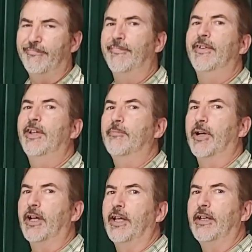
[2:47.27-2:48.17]
you can
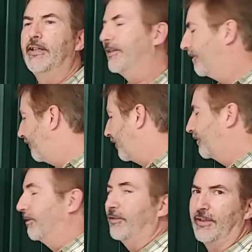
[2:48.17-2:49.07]
buy the
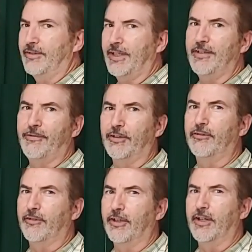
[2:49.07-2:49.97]
filters. They say the
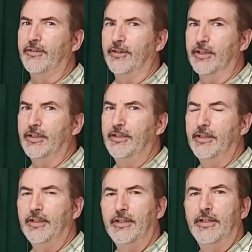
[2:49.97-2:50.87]
filters are not as good,
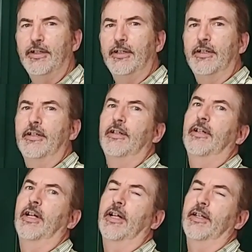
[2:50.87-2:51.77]

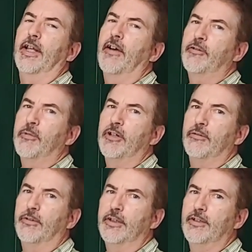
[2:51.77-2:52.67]
the
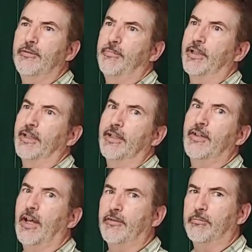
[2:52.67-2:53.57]
aftermarket ones, but it's
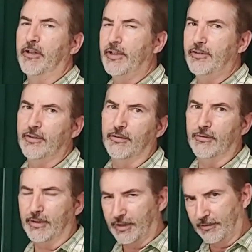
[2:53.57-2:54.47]
half the price, so
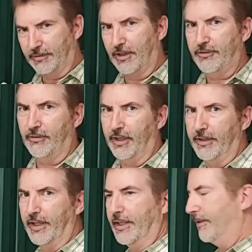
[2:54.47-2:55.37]
I'll also link
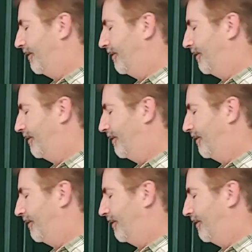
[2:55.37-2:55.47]
that